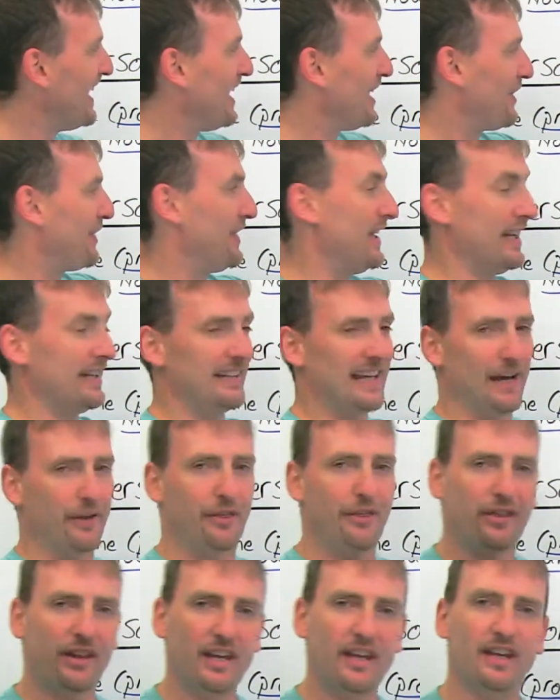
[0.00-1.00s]
Thing. Now,
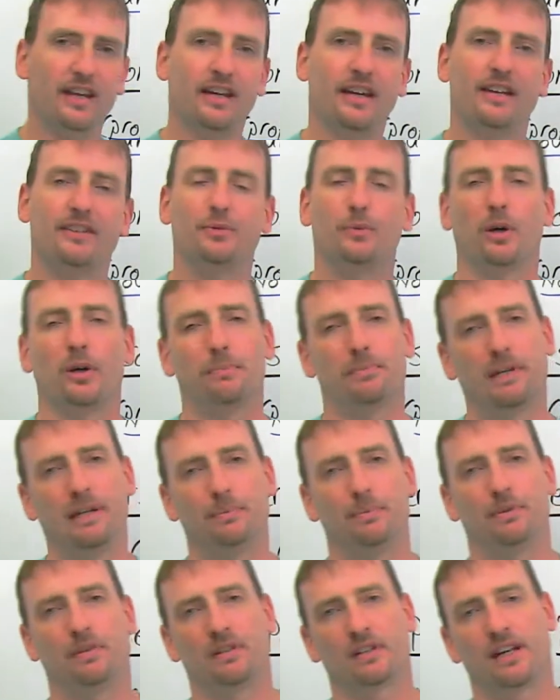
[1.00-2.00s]
thing is where
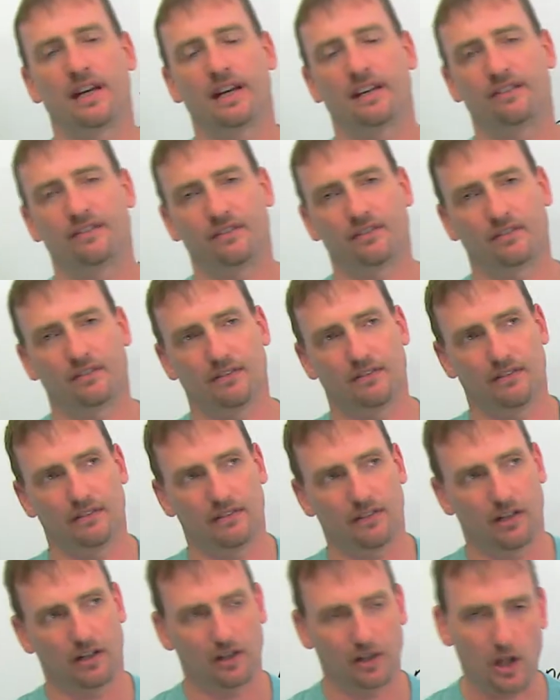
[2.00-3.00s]
people get
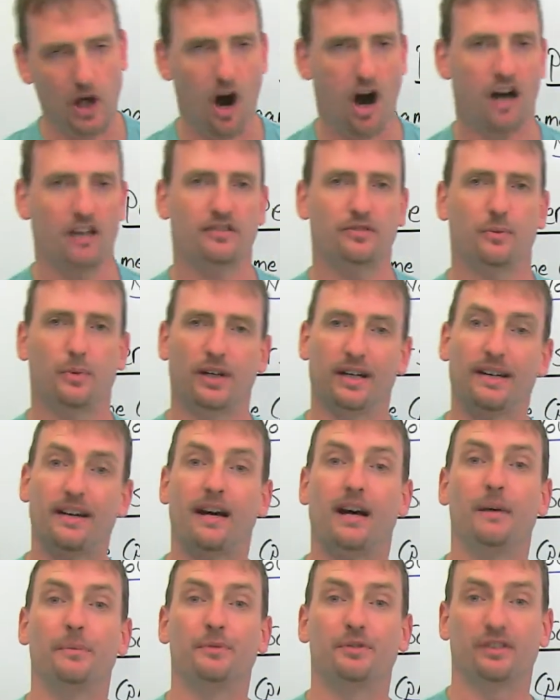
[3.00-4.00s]
lost when it
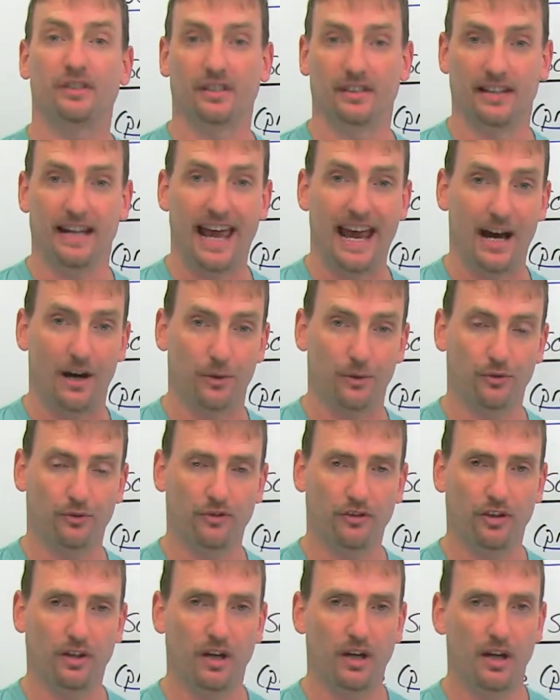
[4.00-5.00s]
comes to
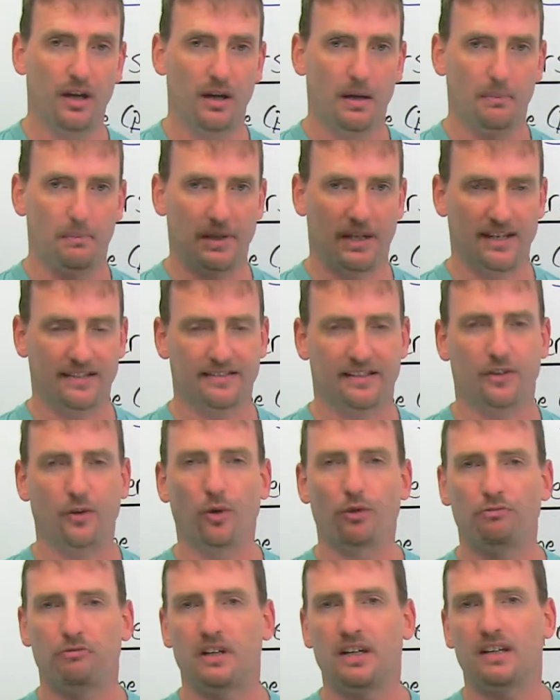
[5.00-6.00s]
nouns, because they
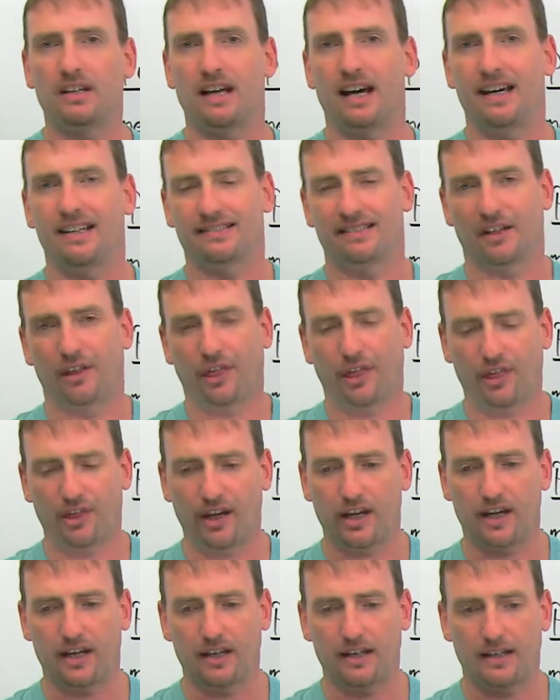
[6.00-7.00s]
don't realize that
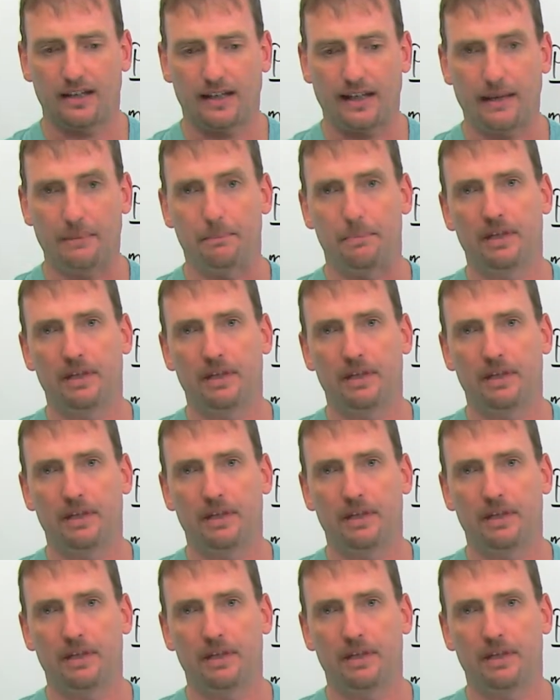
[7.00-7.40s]
thing can